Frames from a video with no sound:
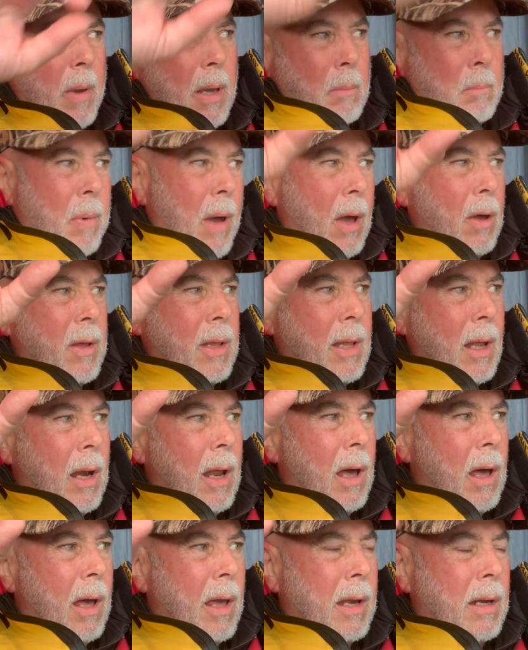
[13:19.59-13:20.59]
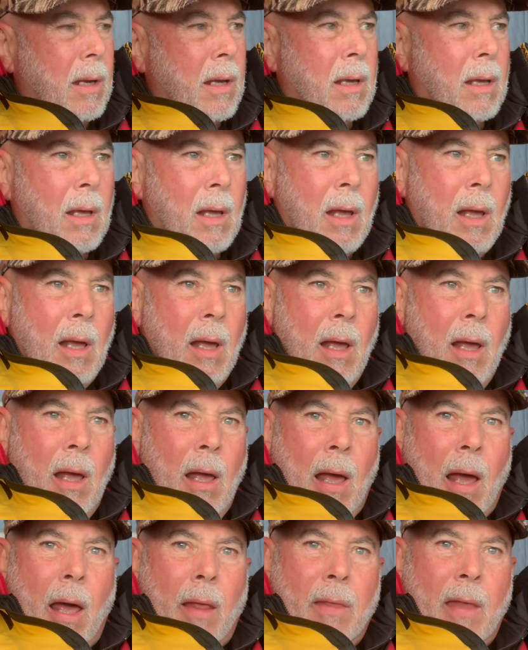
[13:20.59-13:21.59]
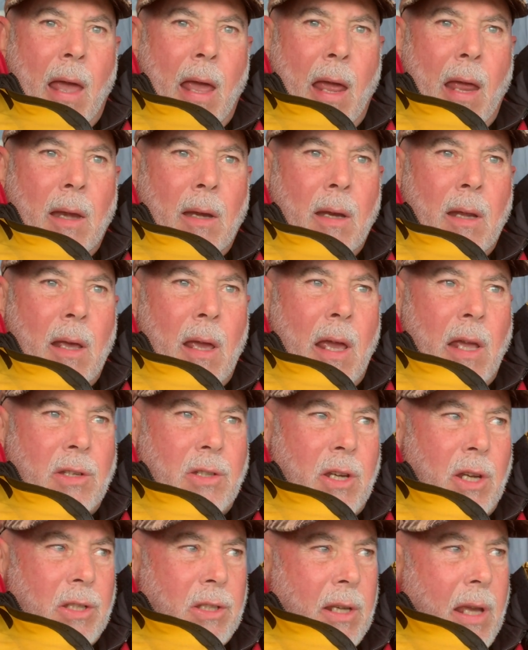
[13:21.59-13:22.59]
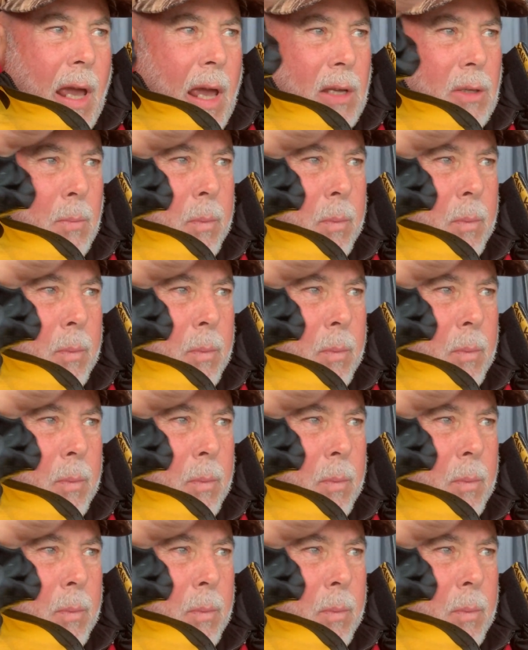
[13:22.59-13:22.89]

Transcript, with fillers: big bow in the line, and then it just gets